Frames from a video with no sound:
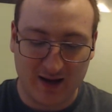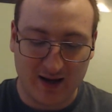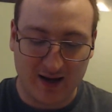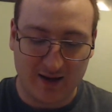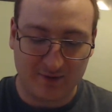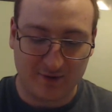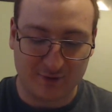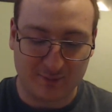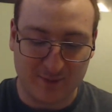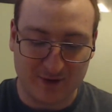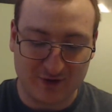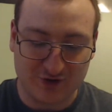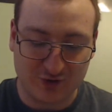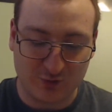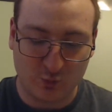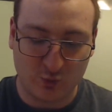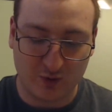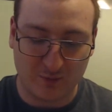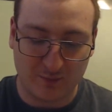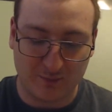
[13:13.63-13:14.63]
This mission
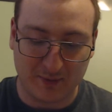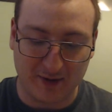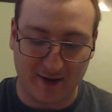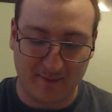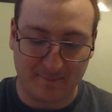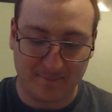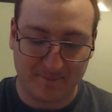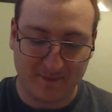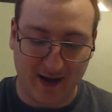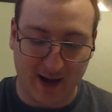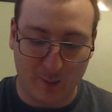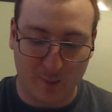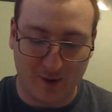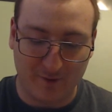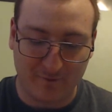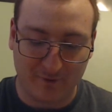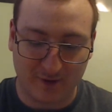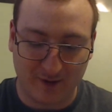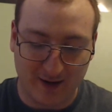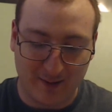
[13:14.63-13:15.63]
would be.
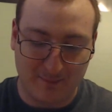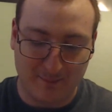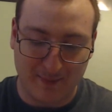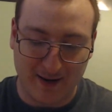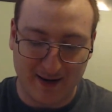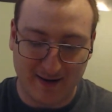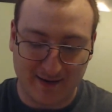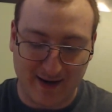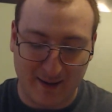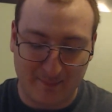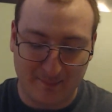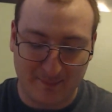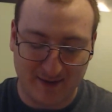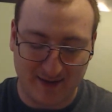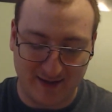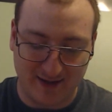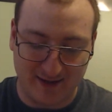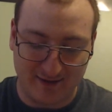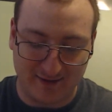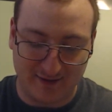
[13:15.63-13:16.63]
However, it may not be
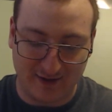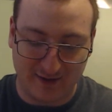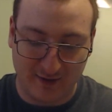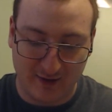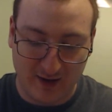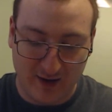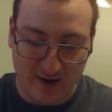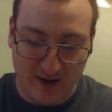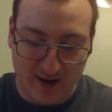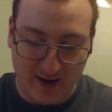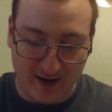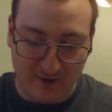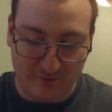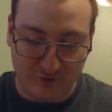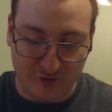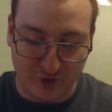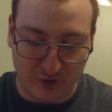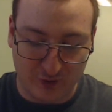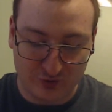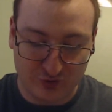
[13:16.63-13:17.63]
easy if
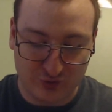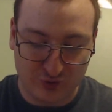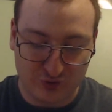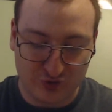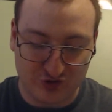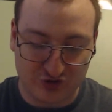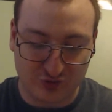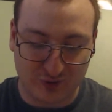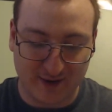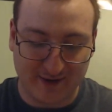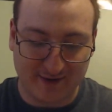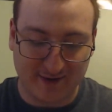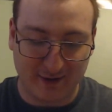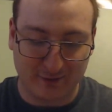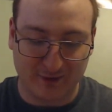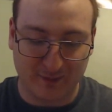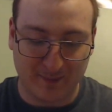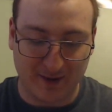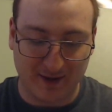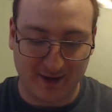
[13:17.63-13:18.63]
those who destroyed
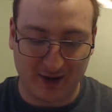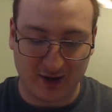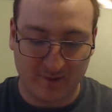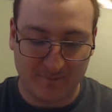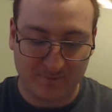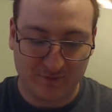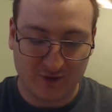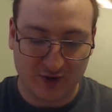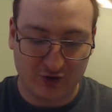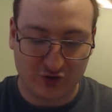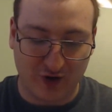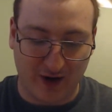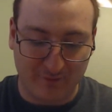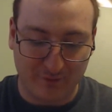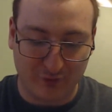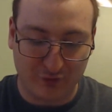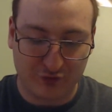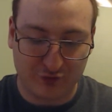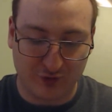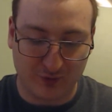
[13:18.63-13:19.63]
Delta Mega
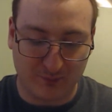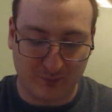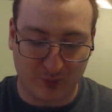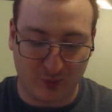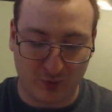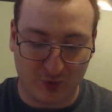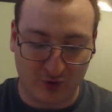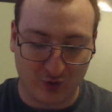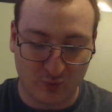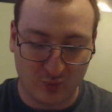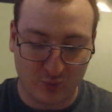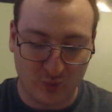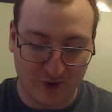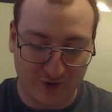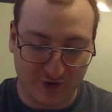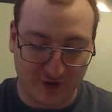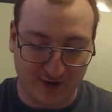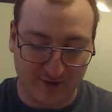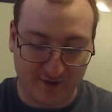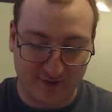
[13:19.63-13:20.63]
travel through the portal
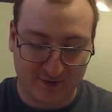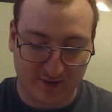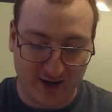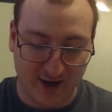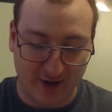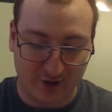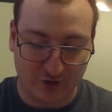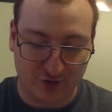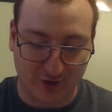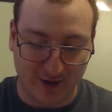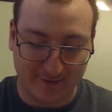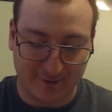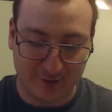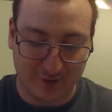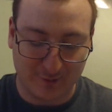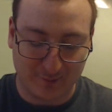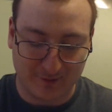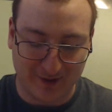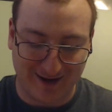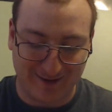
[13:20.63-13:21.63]
with us and try to
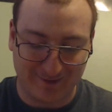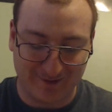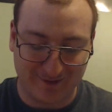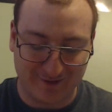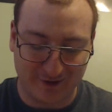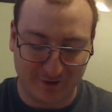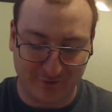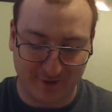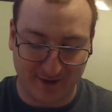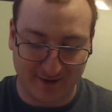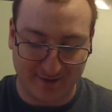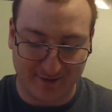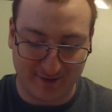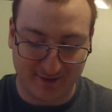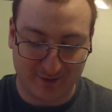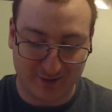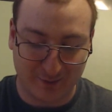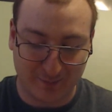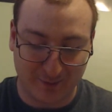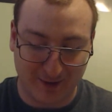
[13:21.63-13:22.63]
obtain the
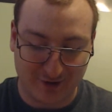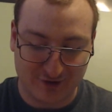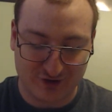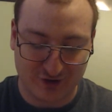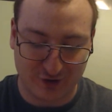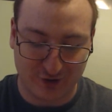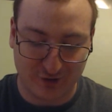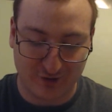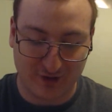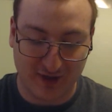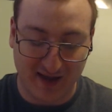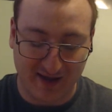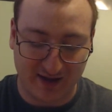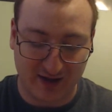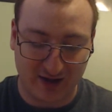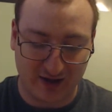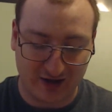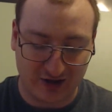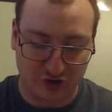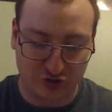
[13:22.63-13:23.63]
devices to make sure they
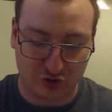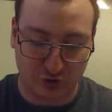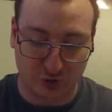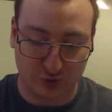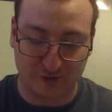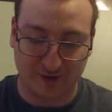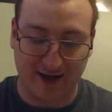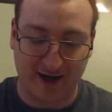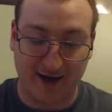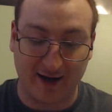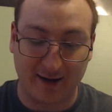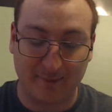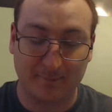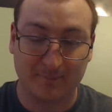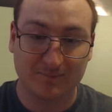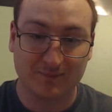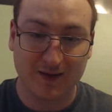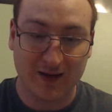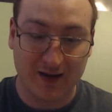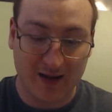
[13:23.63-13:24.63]
can control time
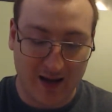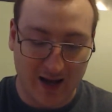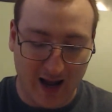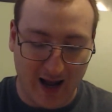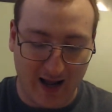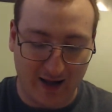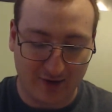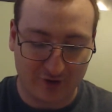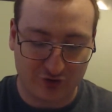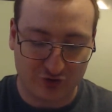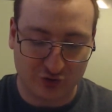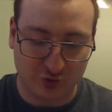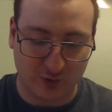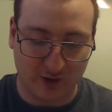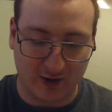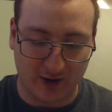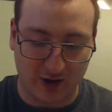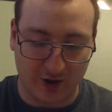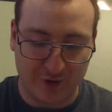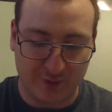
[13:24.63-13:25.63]
and destroy
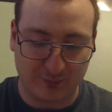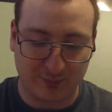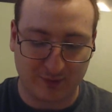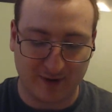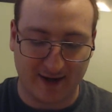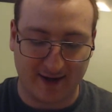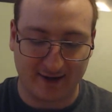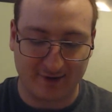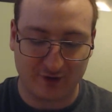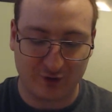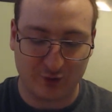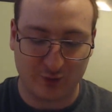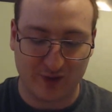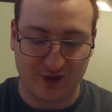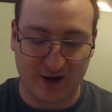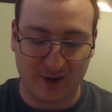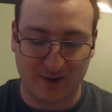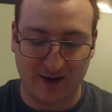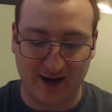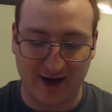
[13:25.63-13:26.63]
other planets
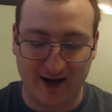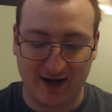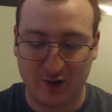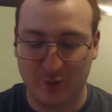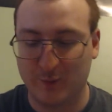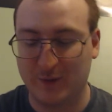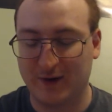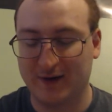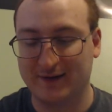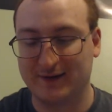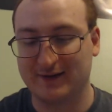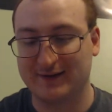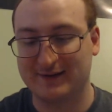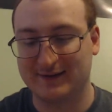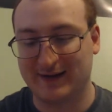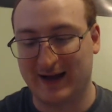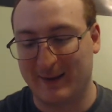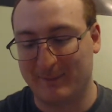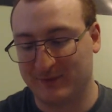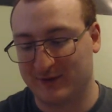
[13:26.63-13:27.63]
without anyone to
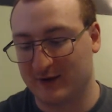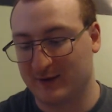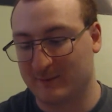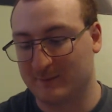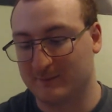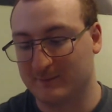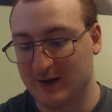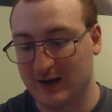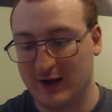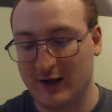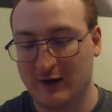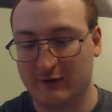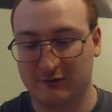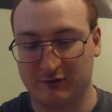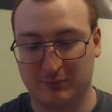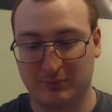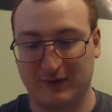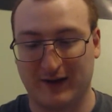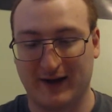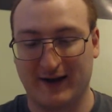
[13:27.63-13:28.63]
stop them,
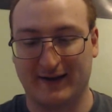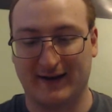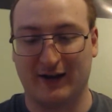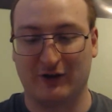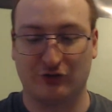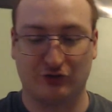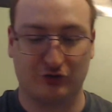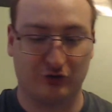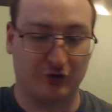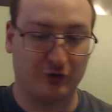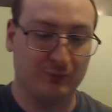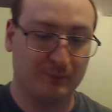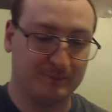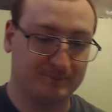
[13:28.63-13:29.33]
replied Andrew.